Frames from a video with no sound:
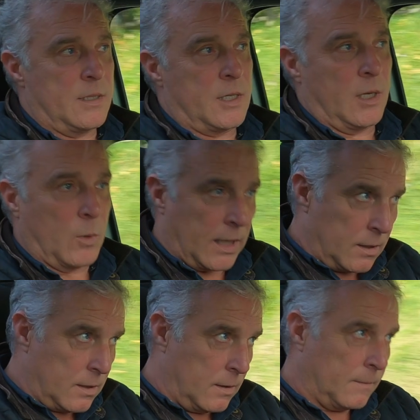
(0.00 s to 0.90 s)

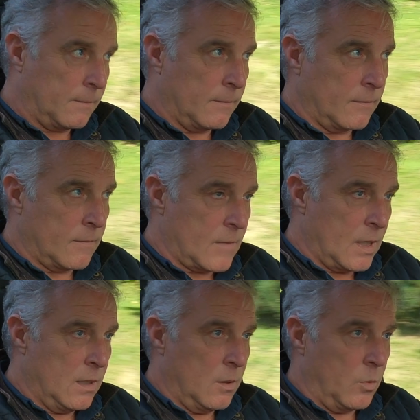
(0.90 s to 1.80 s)
G-Wagon,
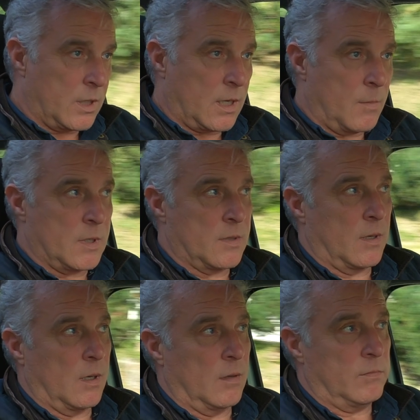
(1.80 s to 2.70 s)
which comes as
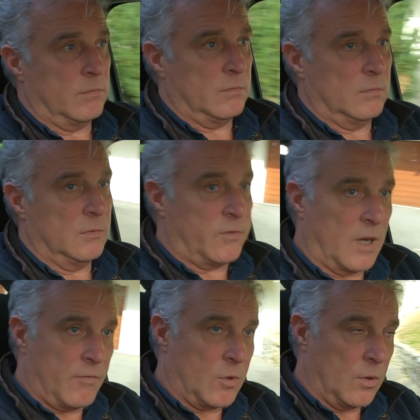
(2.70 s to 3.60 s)
a
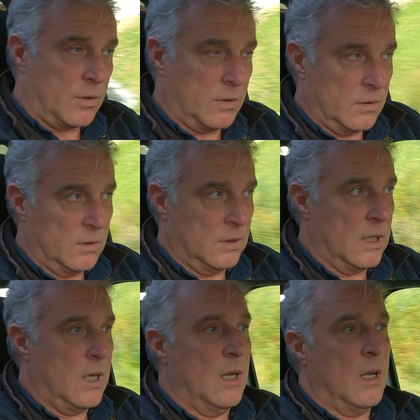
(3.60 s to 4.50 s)
5-door,
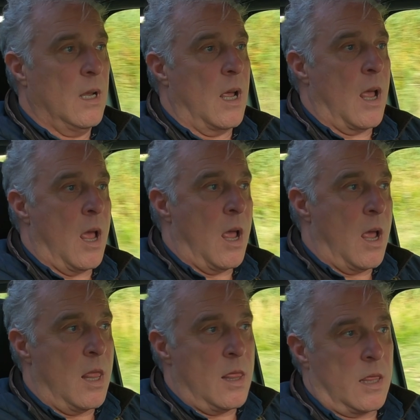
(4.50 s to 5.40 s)

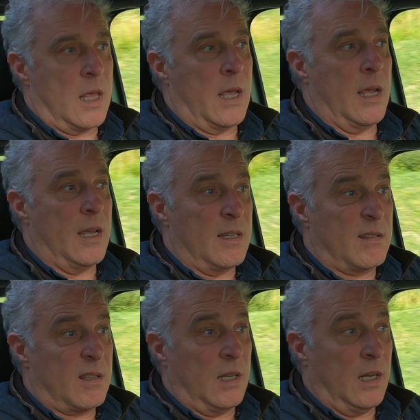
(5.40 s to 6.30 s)
and
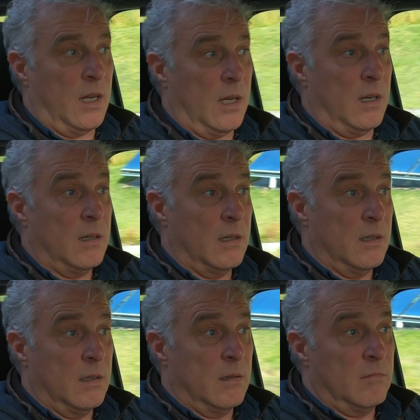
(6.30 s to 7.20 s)
there's
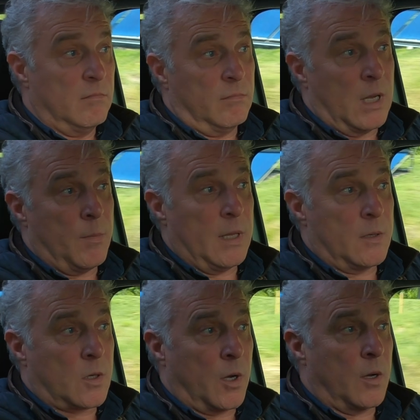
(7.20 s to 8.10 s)
maybe the
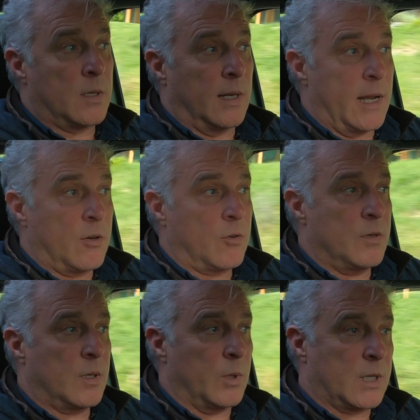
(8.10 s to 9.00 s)
Toyota Land
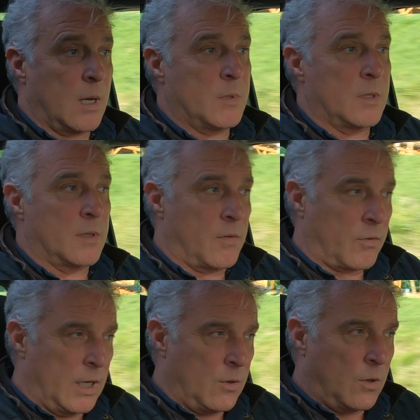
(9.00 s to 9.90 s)
Cruiser, which comes as a
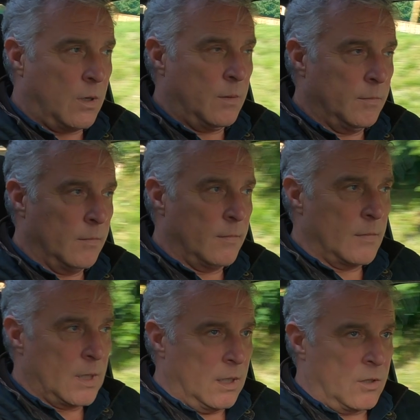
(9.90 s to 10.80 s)
3-door.
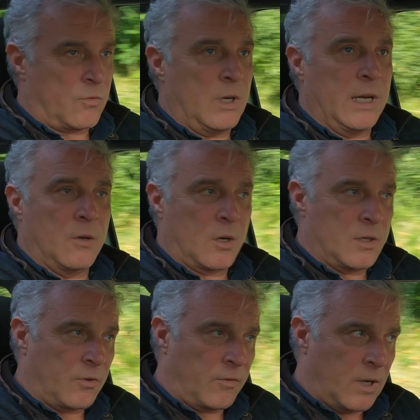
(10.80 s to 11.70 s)
It's really not
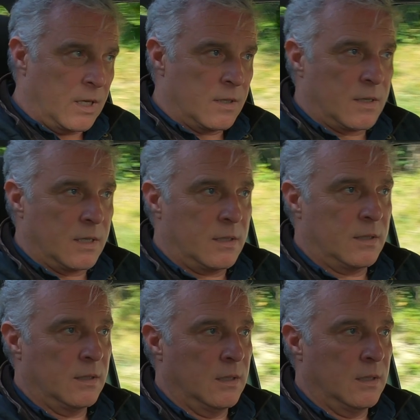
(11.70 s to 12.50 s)
as refined as this.